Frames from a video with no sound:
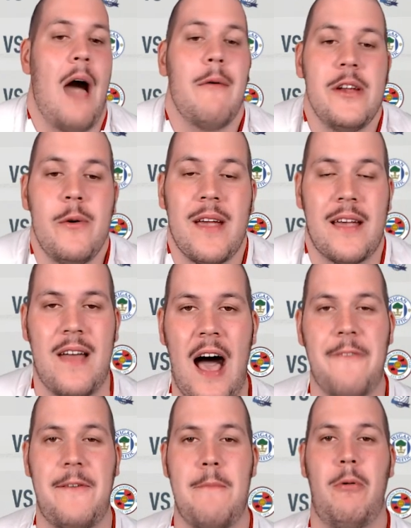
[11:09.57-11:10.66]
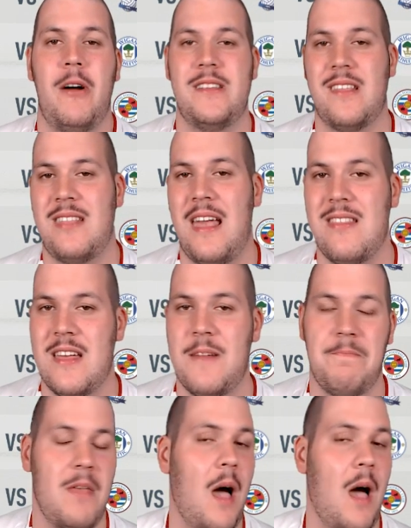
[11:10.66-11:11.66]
we're doing at the halfway point of the season.